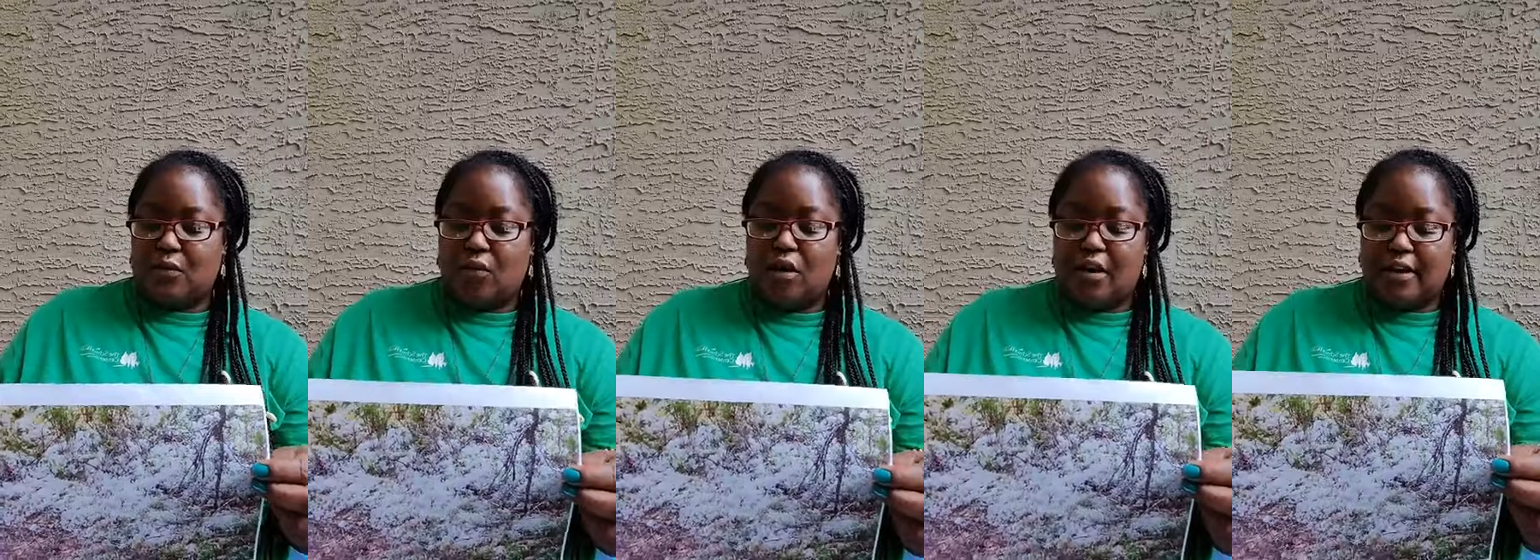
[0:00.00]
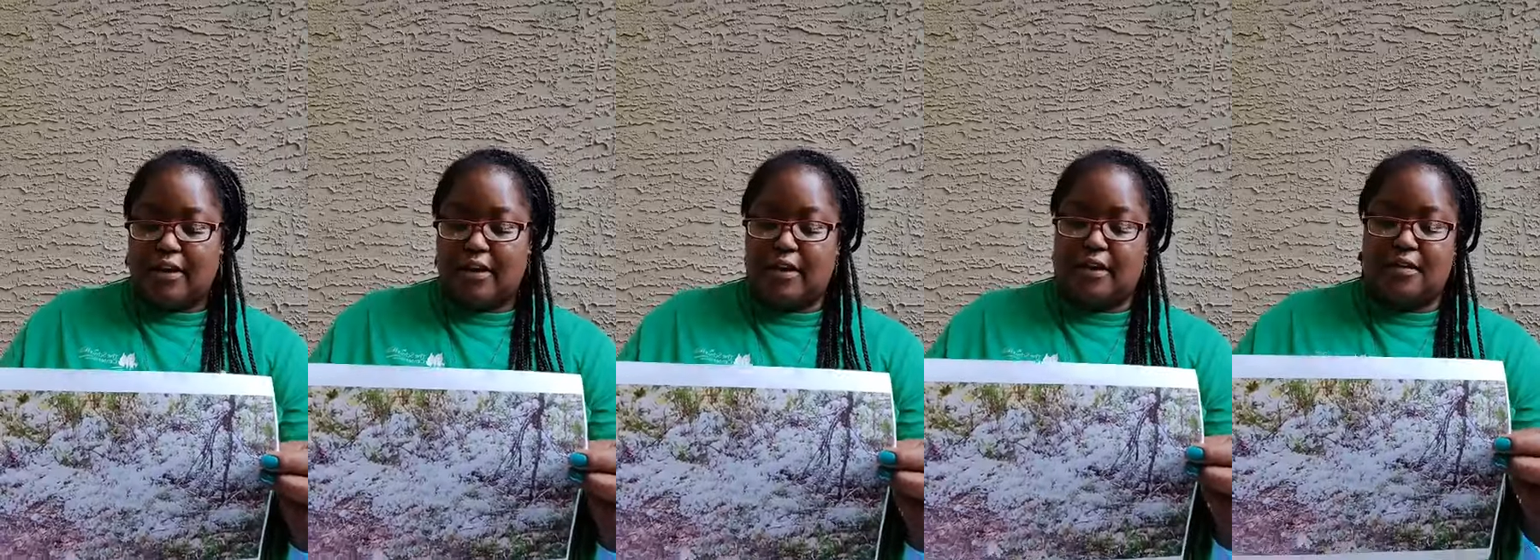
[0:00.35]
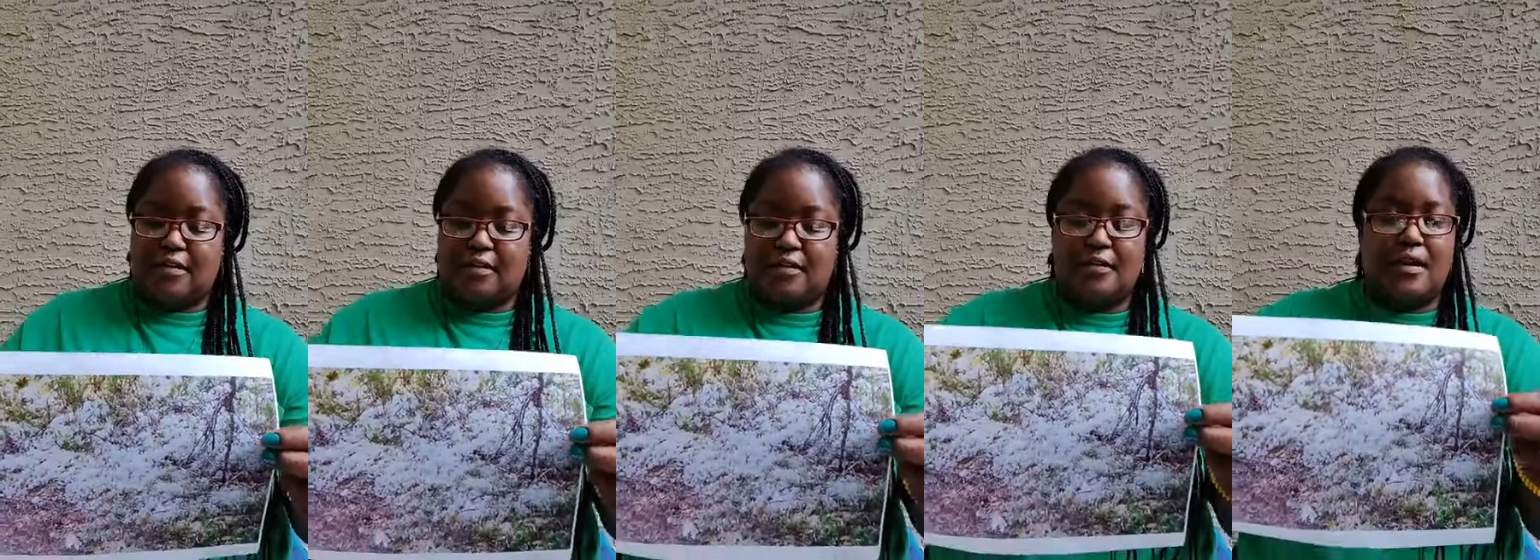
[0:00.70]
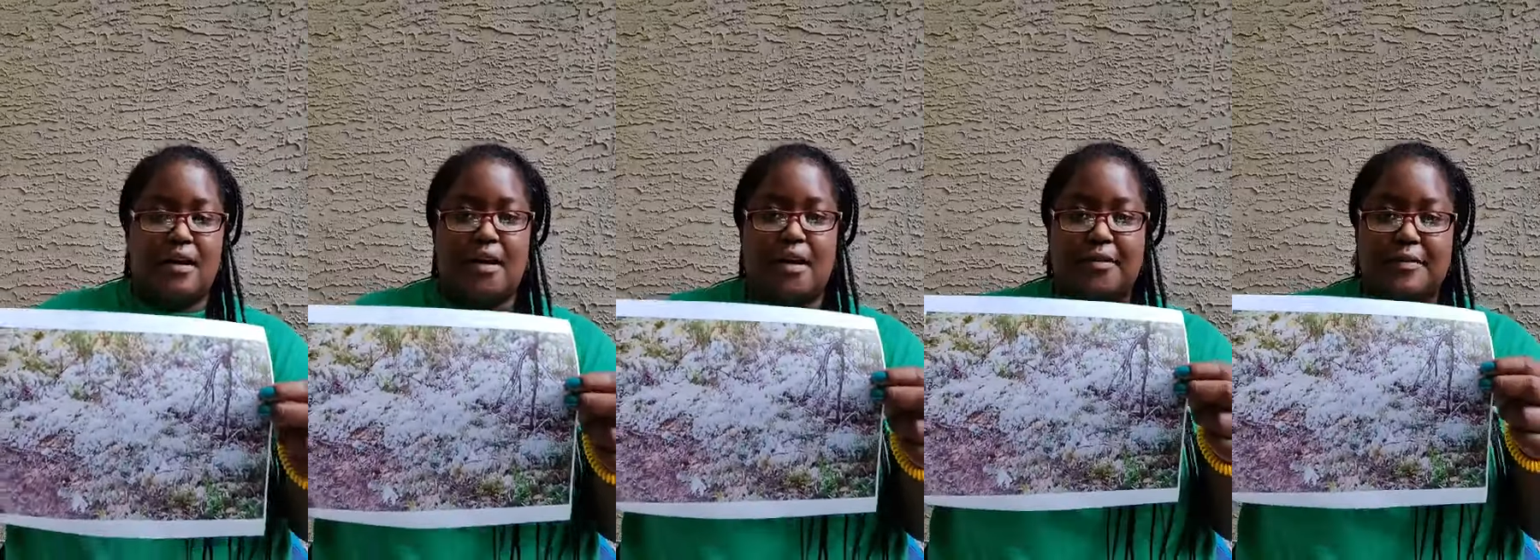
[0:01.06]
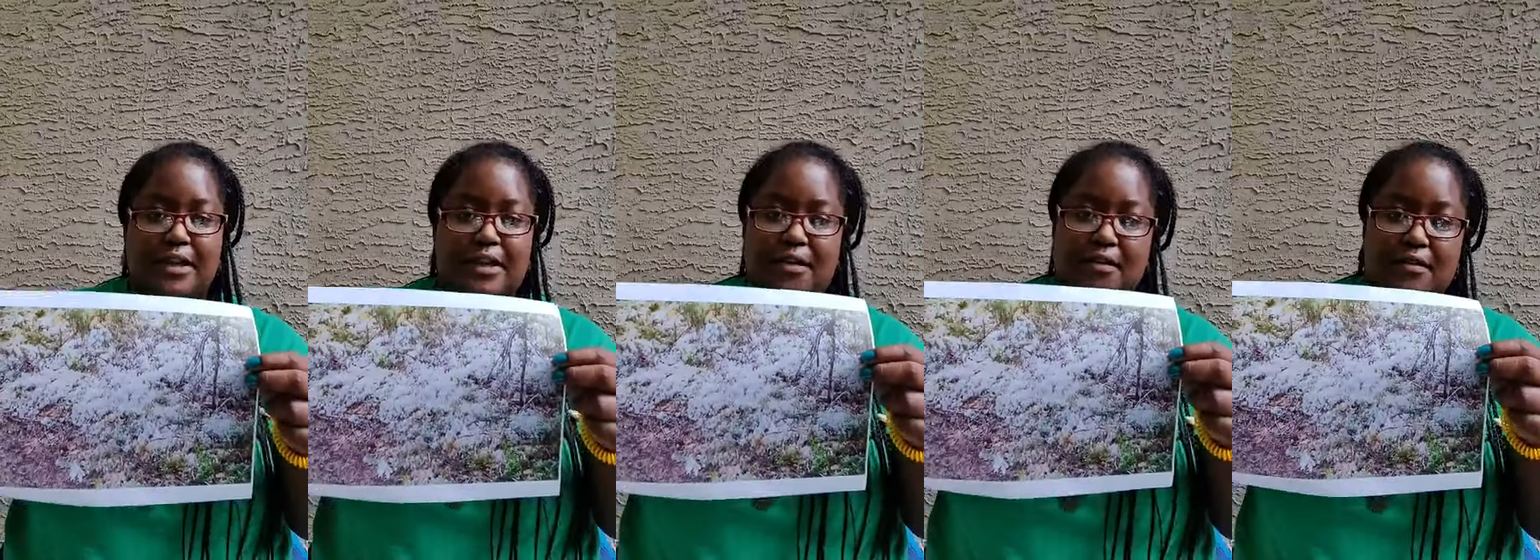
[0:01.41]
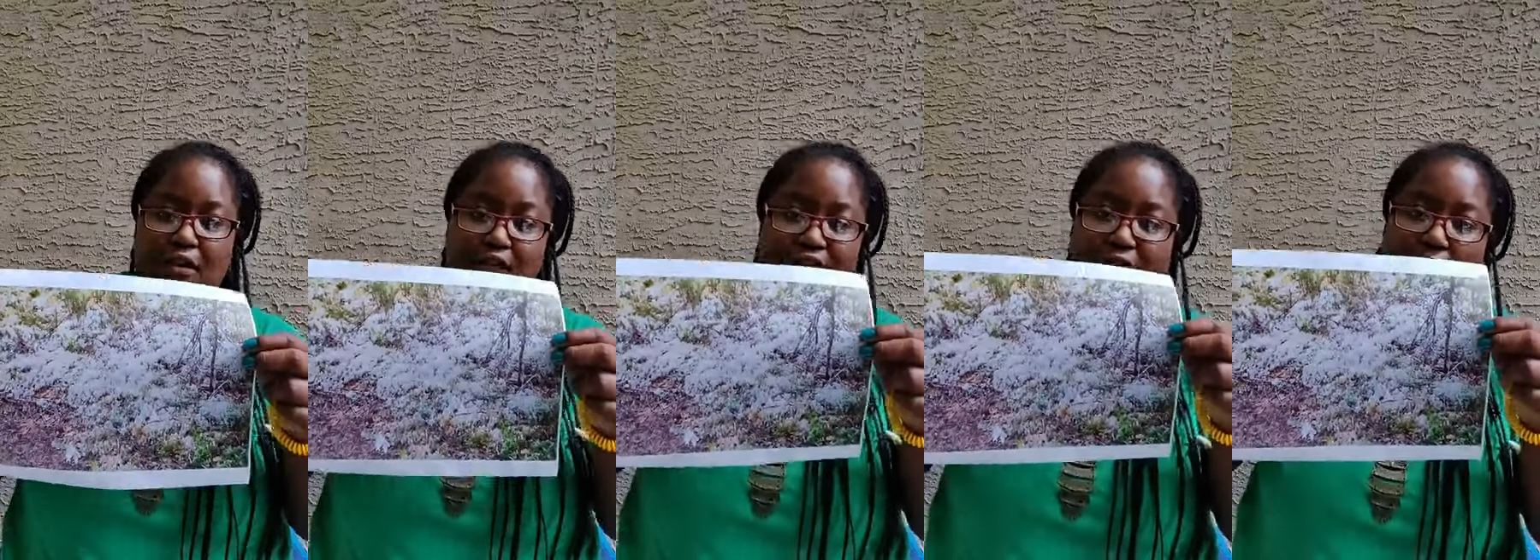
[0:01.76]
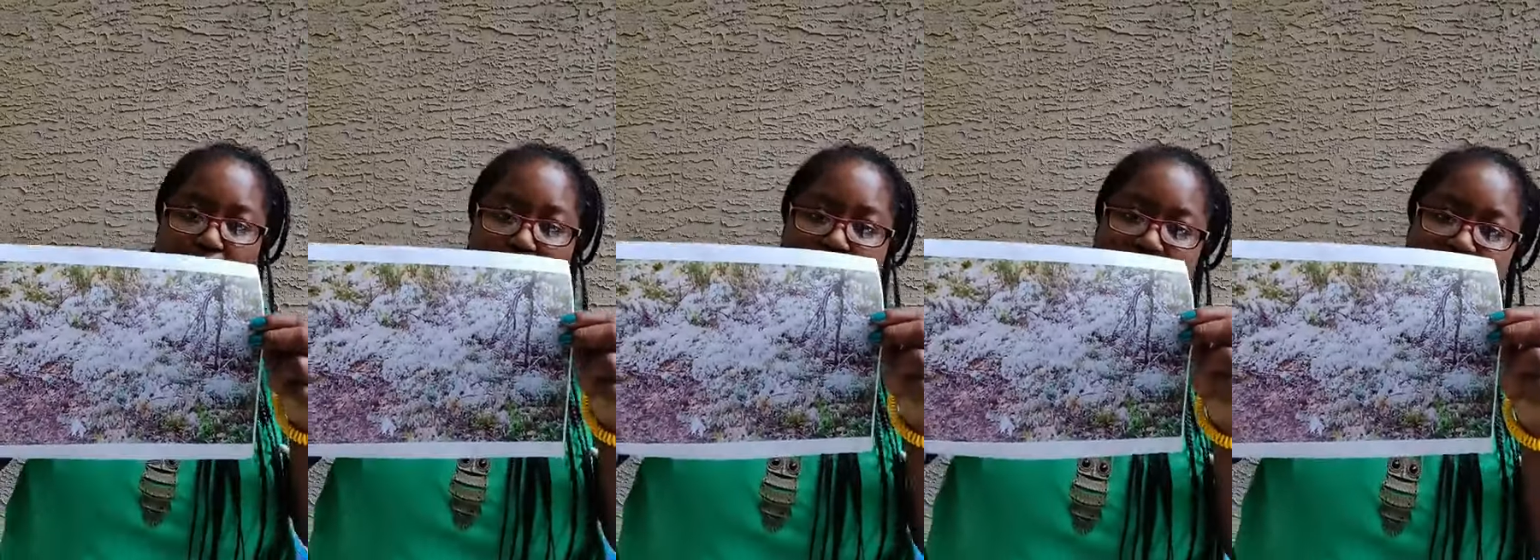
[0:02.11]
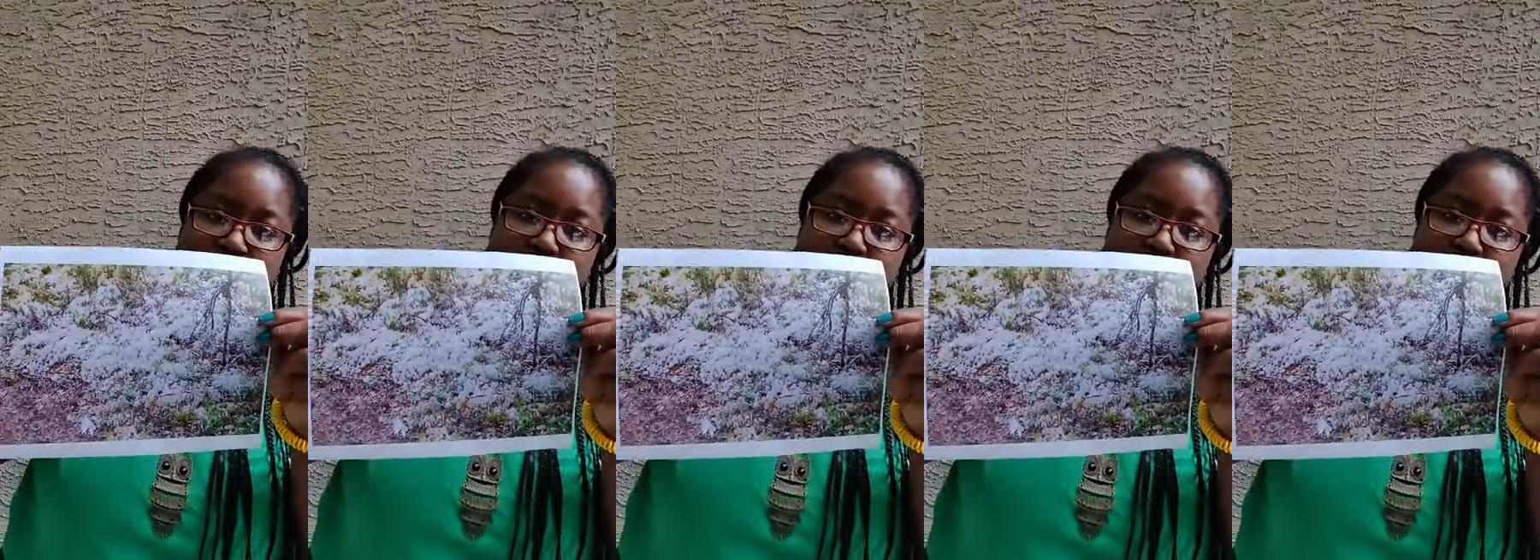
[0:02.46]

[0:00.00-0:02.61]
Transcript: walking in a forest